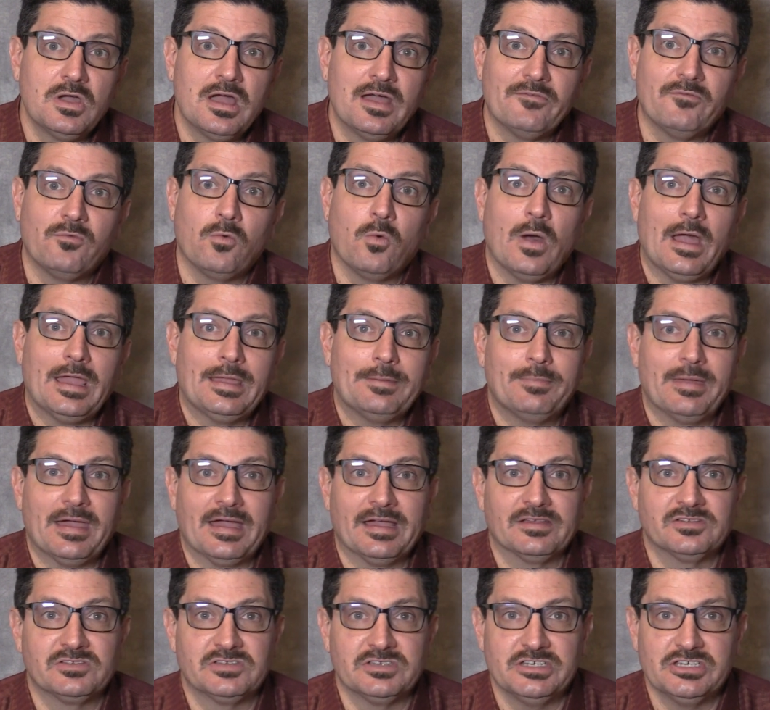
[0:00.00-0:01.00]
have white
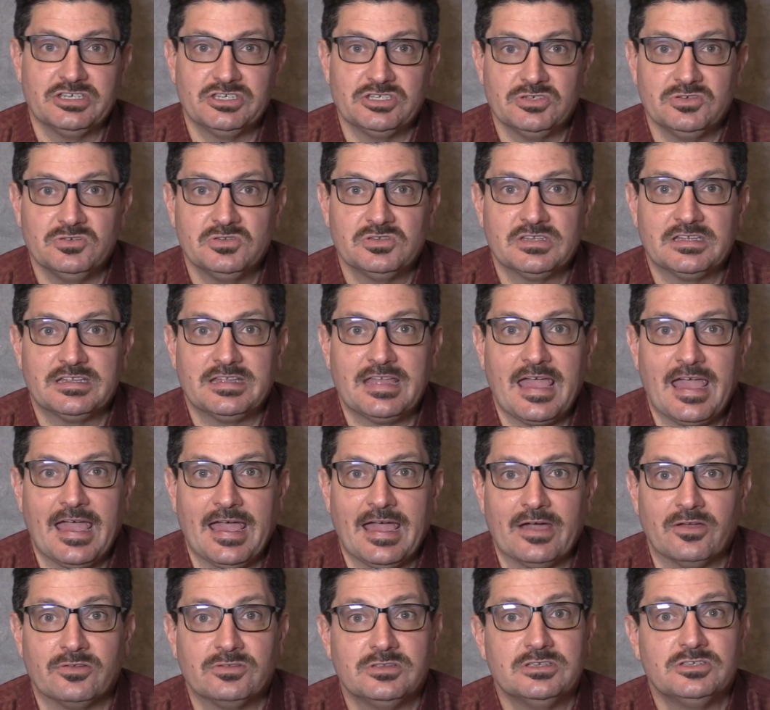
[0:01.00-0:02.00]
balance issues and
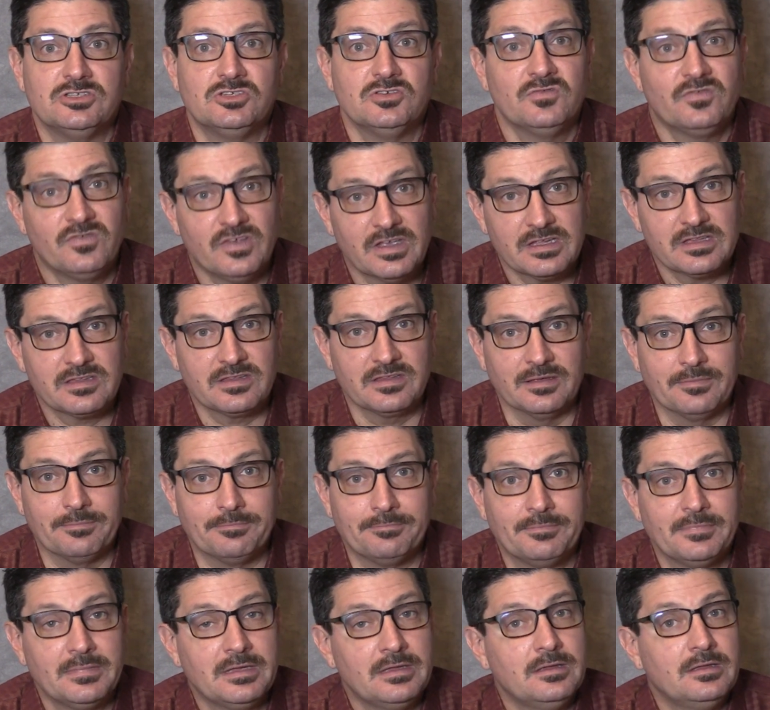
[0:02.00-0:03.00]
how did you fix them?
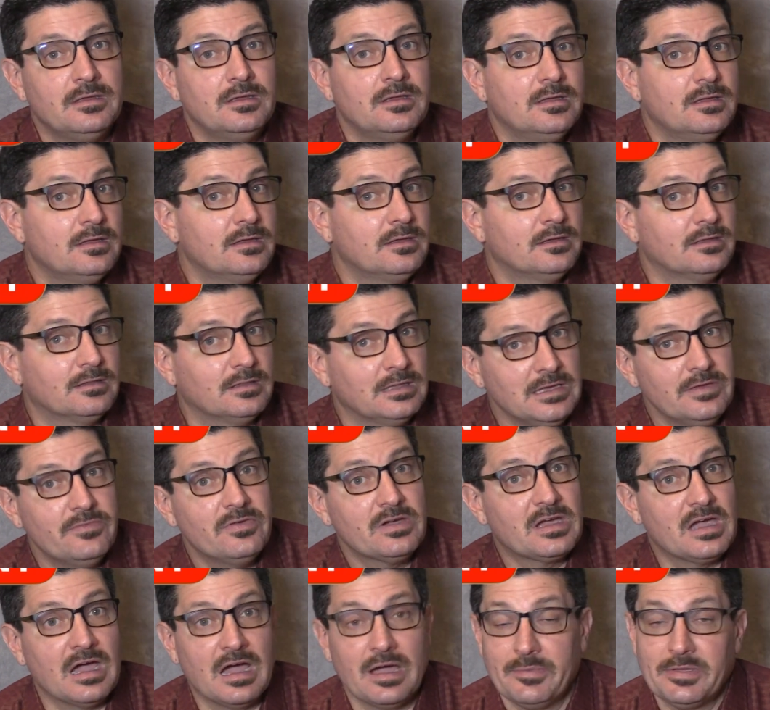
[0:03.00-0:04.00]
Leave
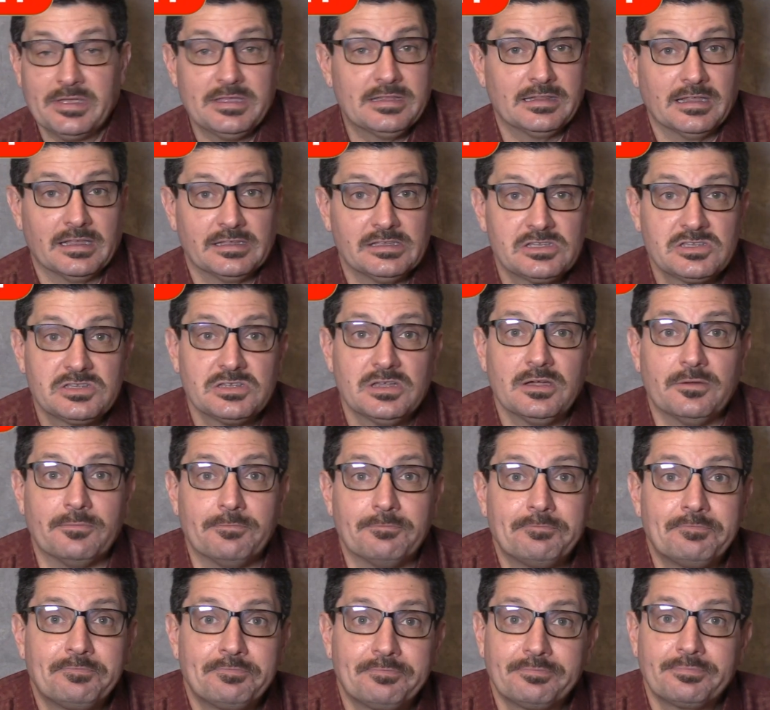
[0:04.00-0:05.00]
a comment and let us know.
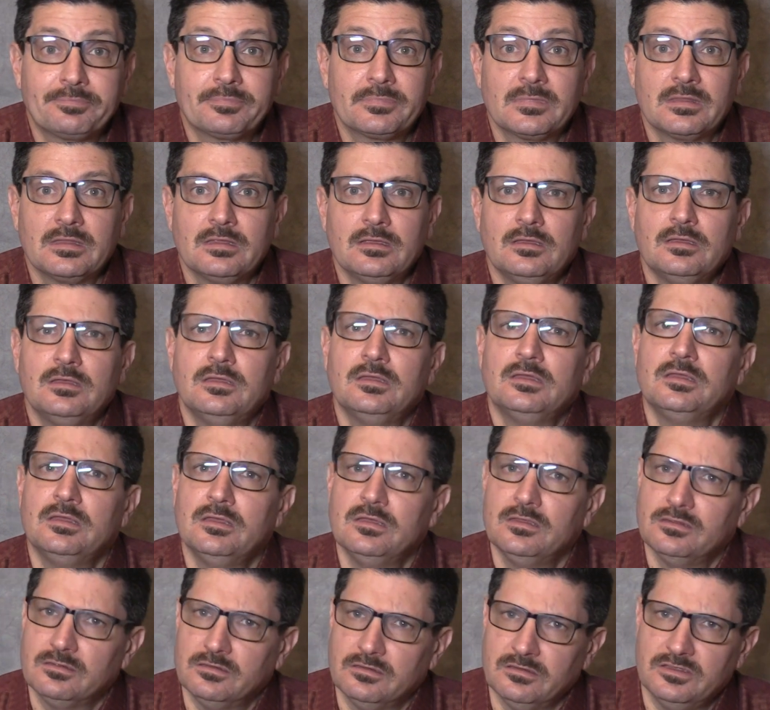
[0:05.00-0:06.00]

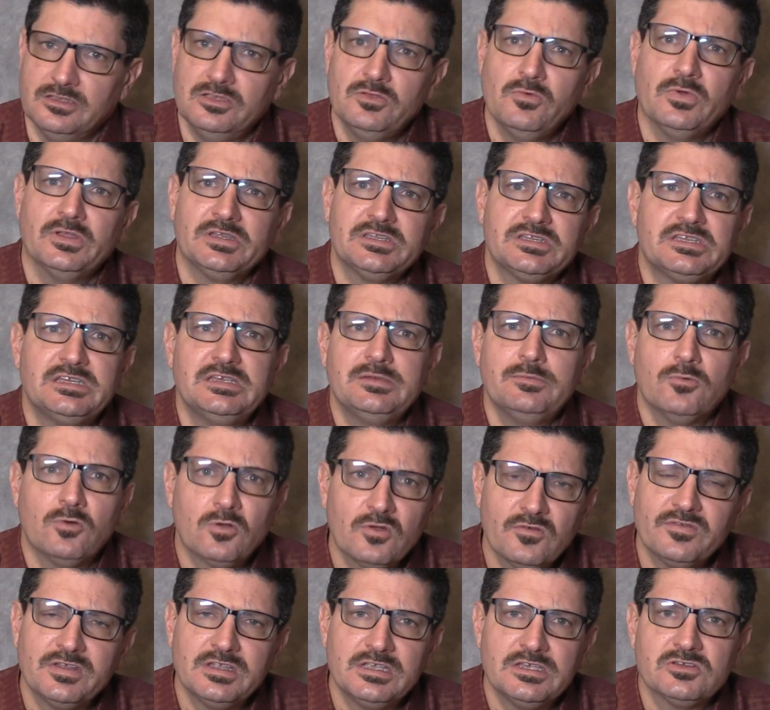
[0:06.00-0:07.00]
Do you want to see
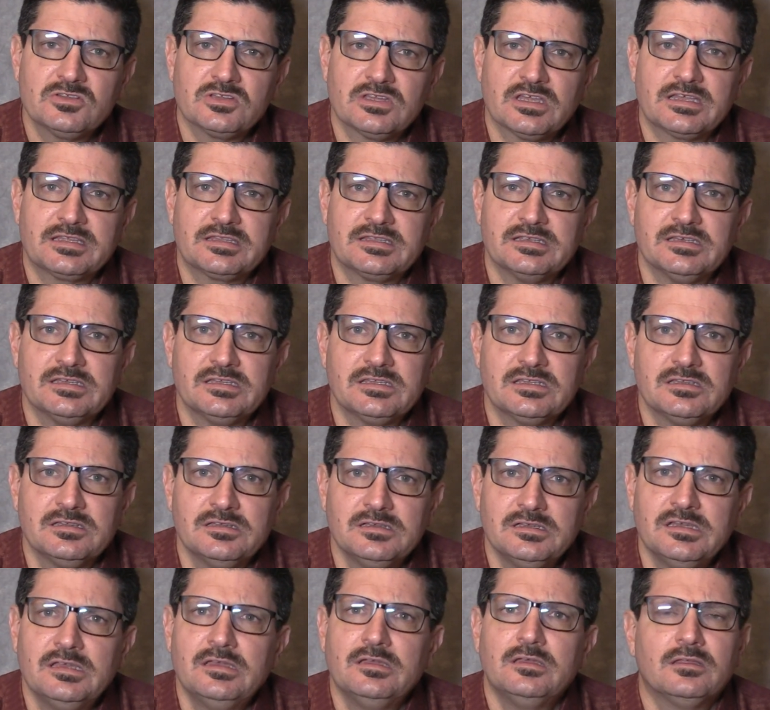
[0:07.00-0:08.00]
more videos like this?
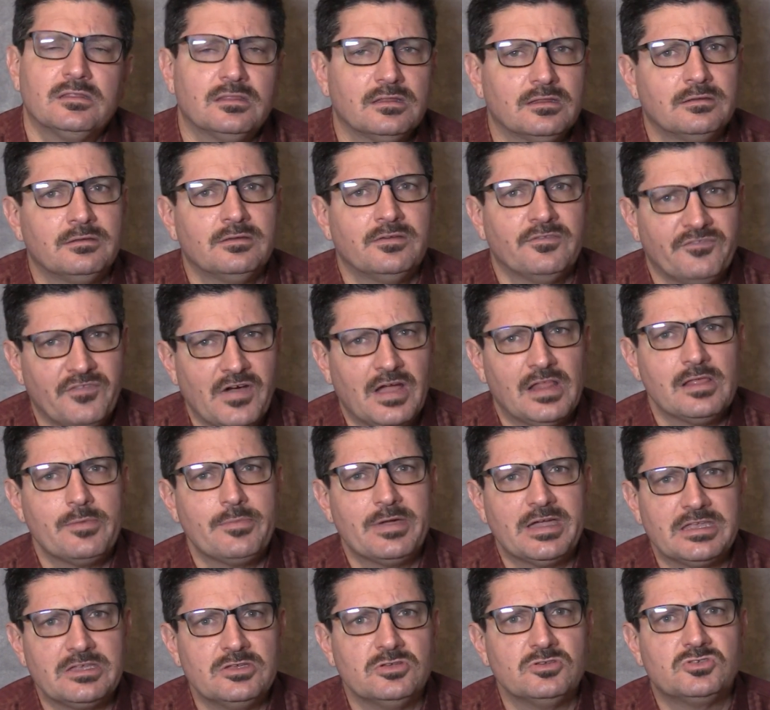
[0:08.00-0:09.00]
Follow
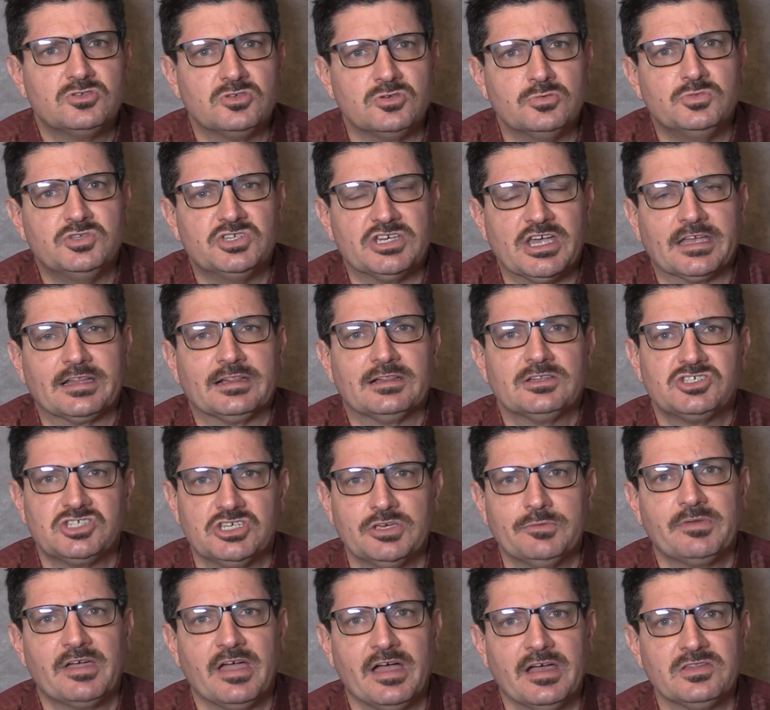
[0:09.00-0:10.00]
my YouTube channel,
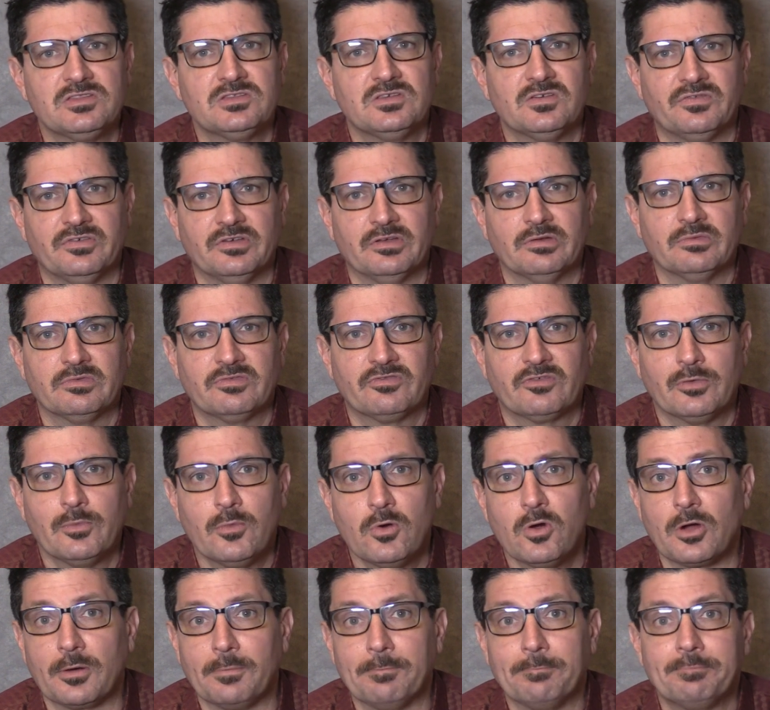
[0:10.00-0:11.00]
Jim Costa Films, for
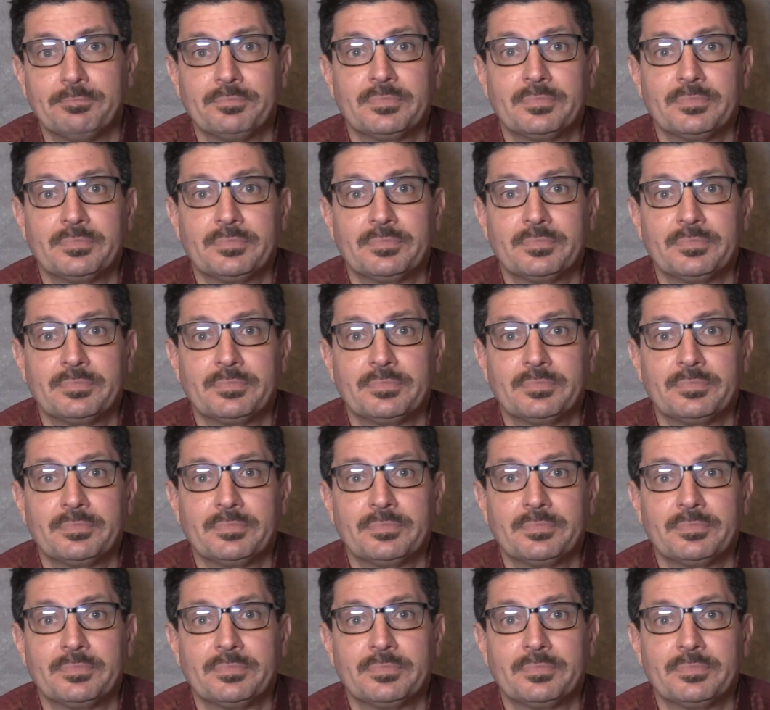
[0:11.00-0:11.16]
more.